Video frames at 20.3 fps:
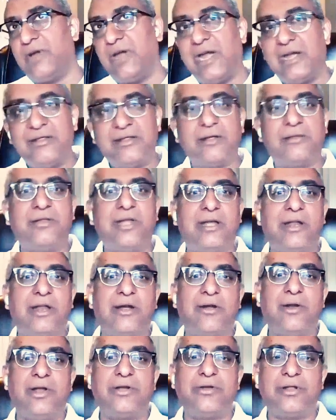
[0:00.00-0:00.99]
existing
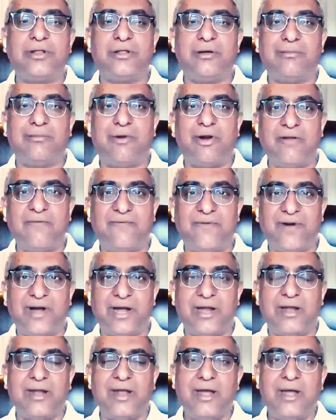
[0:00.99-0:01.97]
regulations are
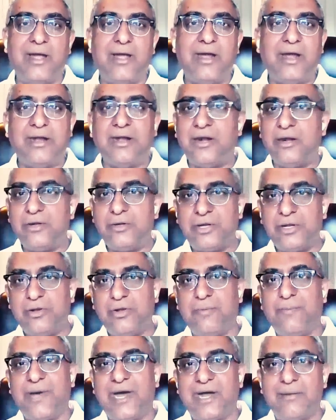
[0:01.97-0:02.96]
modified, in addition
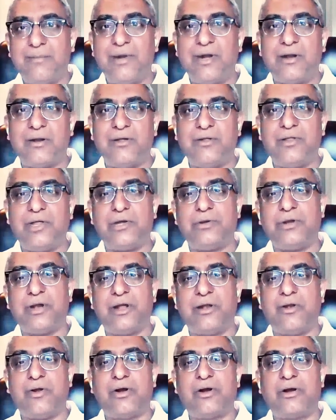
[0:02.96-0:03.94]
to the
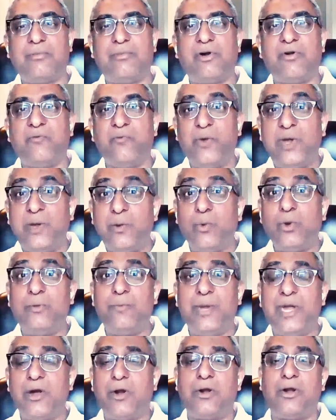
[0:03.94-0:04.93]
parameterization I talked about, we
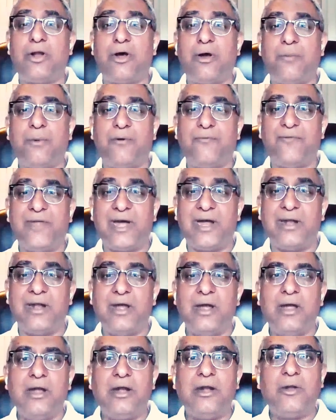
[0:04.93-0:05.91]
would be on top of that
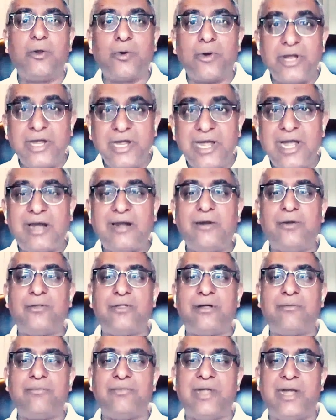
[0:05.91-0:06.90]
to react to
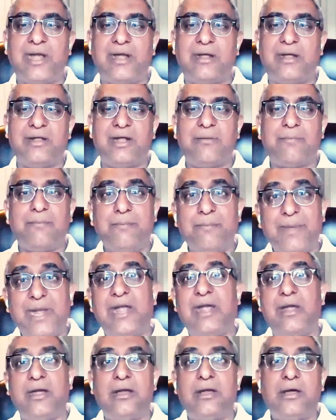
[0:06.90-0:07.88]
something that
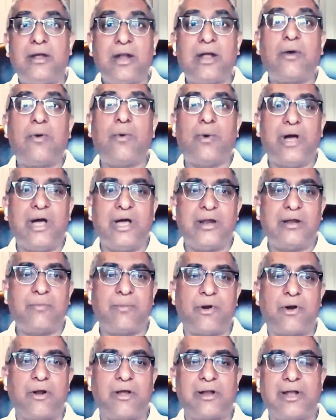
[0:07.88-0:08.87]
may require a
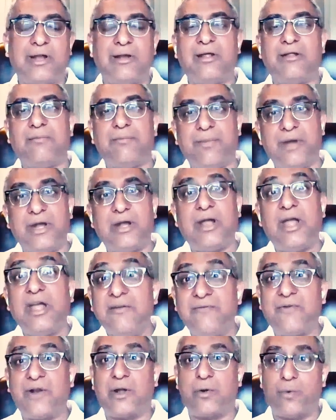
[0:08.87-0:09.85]
product enhancement
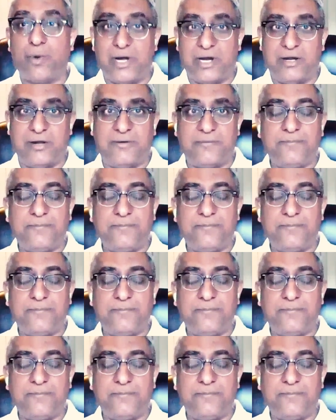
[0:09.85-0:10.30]
if required.